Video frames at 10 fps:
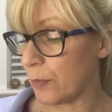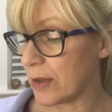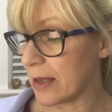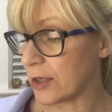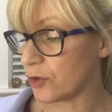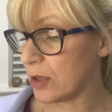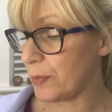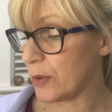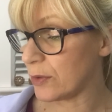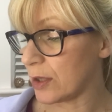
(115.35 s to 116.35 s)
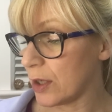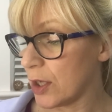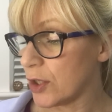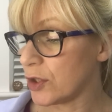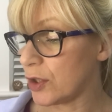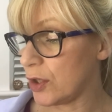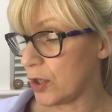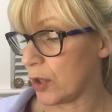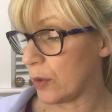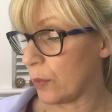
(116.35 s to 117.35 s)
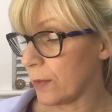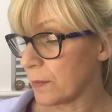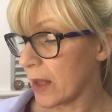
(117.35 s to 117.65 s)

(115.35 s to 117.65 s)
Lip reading: with a tribute to you,